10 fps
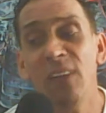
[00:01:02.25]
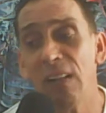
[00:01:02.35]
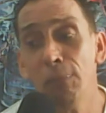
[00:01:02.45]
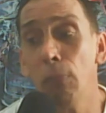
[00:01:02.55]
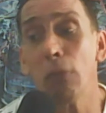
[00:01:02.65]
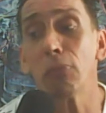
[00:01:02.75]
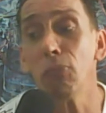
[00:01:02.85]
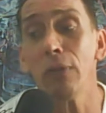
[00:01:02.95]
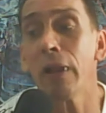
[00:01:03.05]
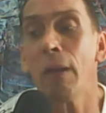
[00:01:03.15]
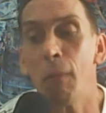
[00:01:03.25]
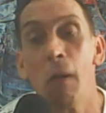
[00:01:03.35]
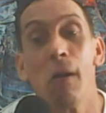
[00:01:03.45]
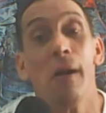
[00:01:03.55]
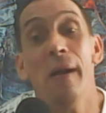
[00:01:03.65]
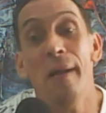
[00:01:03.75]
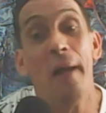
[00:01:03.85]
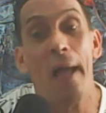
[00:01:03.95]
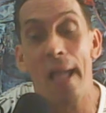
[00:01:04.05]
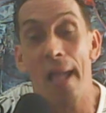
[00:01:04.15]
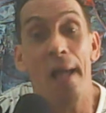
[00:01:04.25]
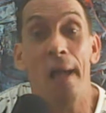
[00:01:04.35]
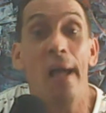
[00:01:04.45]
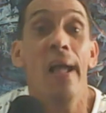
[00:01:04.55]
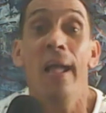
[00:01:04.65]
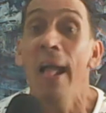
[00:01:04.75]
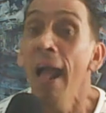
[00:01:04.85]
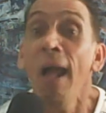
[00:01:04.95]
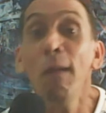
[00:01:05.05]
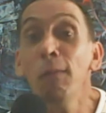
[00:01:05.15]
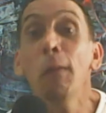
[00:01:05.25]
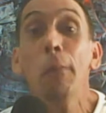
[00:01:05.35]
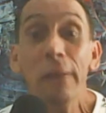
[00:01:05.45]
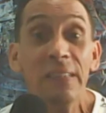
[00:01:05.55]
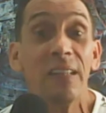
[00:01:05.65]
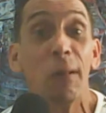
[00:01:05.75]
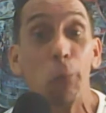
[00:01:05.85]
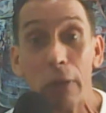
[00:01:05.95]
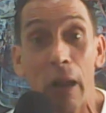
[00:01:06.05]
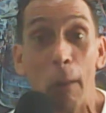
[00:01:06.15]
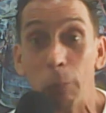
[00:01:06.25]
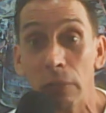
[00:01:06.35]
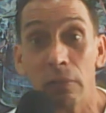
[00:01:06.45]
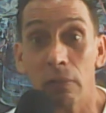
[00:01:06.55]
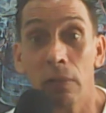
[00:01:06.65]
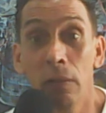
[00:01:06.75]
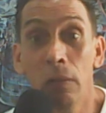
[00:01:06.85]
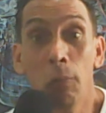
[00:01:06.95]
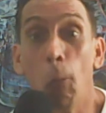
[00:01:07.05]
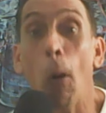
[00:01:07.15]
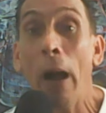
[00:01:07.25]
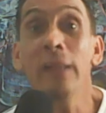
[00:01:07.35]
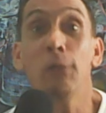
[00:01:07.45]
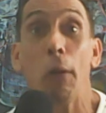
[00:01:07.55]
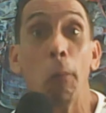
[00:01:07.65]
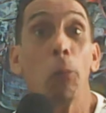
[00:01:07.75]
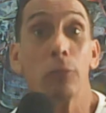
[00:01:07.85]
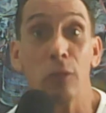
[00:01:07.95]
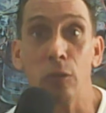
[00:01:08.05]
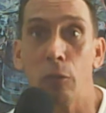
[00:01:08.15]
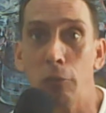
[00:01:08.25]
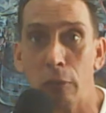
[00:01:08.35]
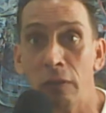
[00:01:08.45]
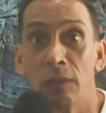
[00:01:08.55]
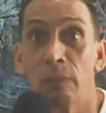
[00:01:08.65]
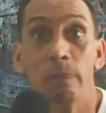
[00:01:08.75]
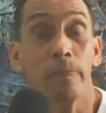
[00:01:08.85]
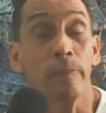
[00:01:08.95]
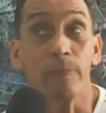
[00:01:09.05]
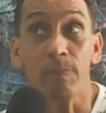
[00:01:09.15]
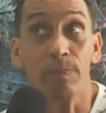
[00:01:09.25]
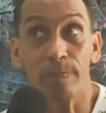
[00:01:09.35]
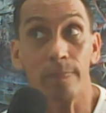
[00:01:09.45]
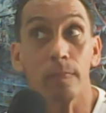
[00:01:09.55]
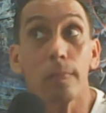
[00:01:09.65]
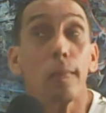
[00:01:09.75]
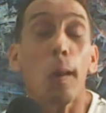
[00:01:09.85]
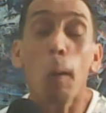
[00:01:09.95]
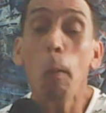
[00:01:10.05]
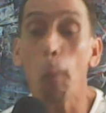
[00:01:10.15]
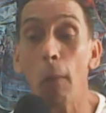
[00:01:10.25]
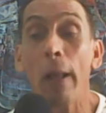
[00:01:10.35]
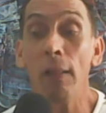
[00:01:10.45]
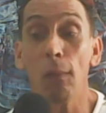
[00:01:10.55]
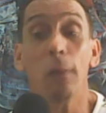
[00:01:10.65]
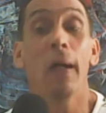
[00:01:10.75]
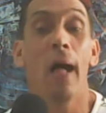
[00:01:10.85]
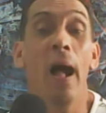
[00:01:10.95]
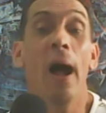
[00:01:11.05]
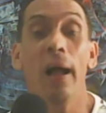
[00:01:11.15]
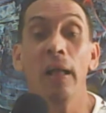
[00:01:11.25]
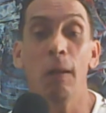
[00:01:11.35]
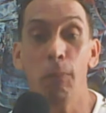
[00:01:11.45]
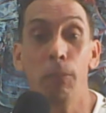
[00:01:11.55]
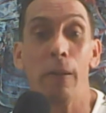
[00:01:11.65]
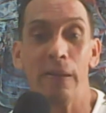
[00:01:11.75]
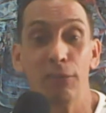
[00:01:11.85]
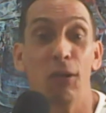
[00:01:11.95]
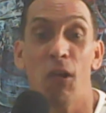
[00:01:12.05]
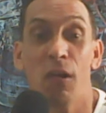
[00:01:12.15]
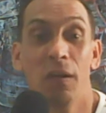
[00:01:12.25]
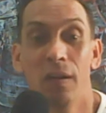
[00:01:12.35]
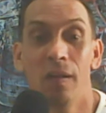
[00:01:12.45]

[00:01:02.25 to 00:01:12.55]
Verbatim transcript: Facebook, whatever. And we will see what happens. Why do I want to do this? Well, I have pressure.